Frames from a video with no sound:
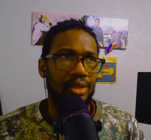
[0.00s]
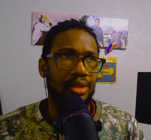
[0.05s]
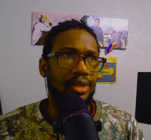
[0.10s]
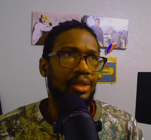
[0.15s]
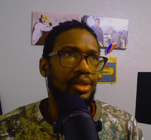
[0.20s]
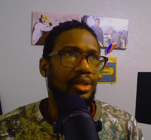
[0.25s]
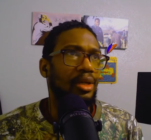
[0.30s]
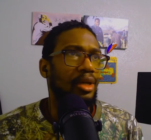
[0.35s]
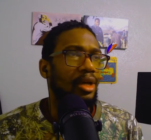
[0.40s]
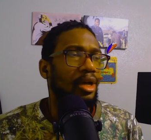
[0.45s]

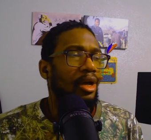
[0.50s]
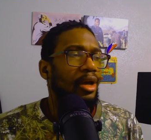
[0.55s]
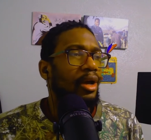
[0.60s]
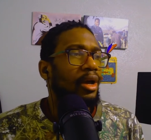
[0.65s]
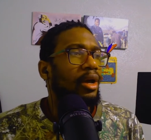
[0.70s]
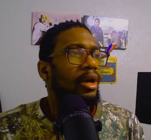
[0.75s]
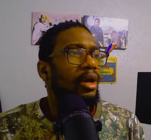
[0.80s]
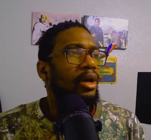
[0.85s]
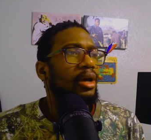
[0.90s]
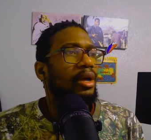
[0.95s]

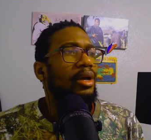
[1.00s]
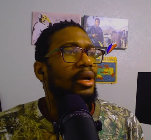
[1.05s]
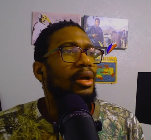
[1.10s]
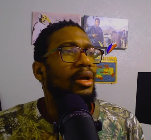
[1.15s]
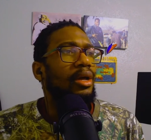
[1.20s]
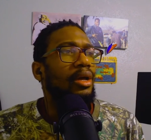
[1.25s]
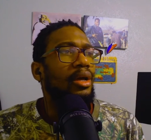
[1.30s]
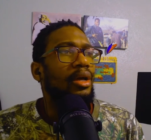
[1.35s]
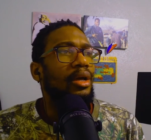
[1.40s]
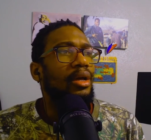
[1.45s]

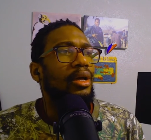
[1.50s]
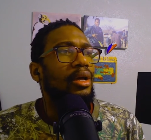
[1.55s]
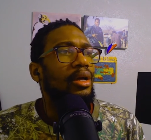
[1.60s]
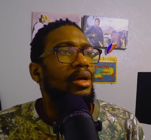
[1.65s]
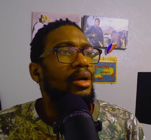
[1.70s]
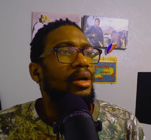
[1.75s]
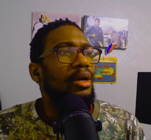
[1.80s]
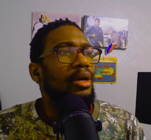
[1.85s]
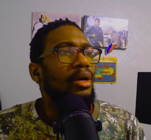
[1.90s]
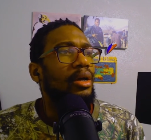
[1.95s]
Nothing is said.